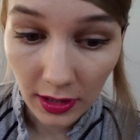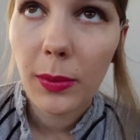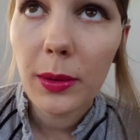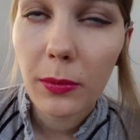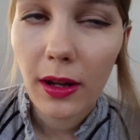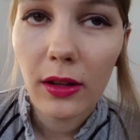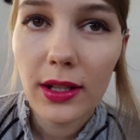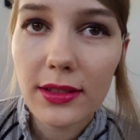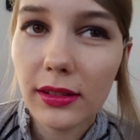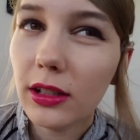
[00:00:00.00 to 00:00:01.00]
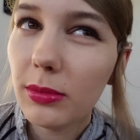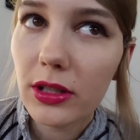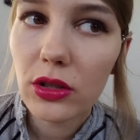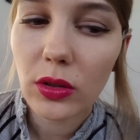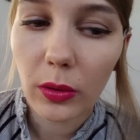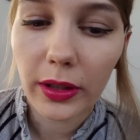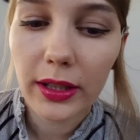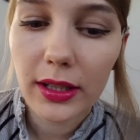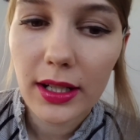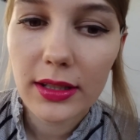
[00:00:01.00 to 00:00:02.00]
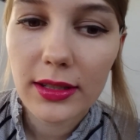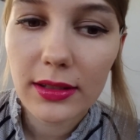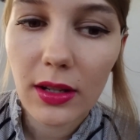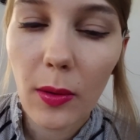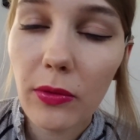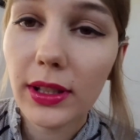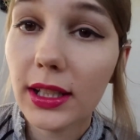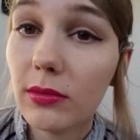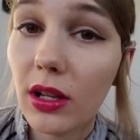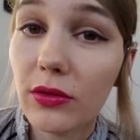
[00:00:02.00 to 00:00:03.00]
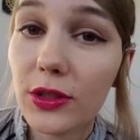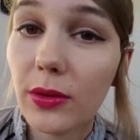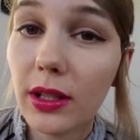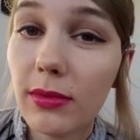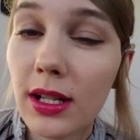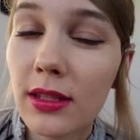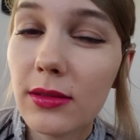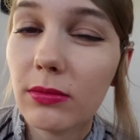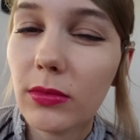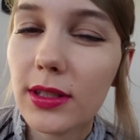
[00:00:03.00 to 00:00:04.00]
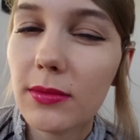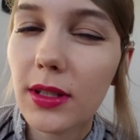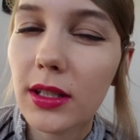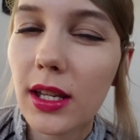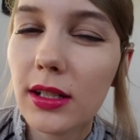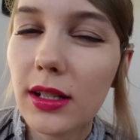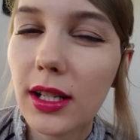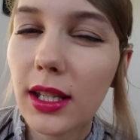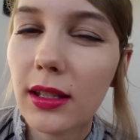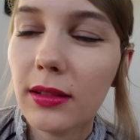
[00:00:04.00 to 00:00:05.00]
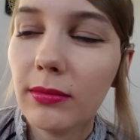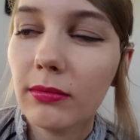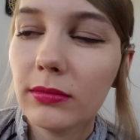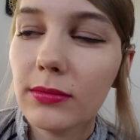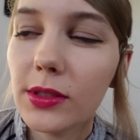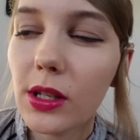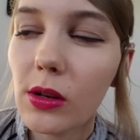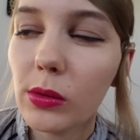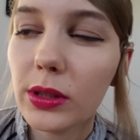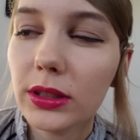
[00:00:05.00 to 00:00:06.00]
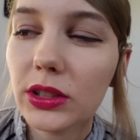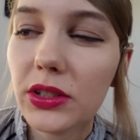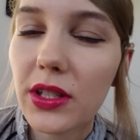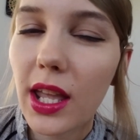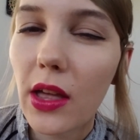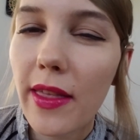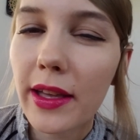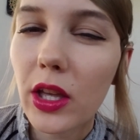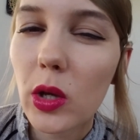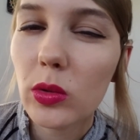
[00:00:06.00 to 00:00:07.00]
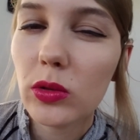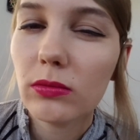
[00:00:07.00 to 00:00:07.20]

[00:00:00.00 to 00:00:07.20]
It went well. It's a little bit short. It's hopefully gonna be over 20 minutes once I'm done editing it. So we'll just see how that goes.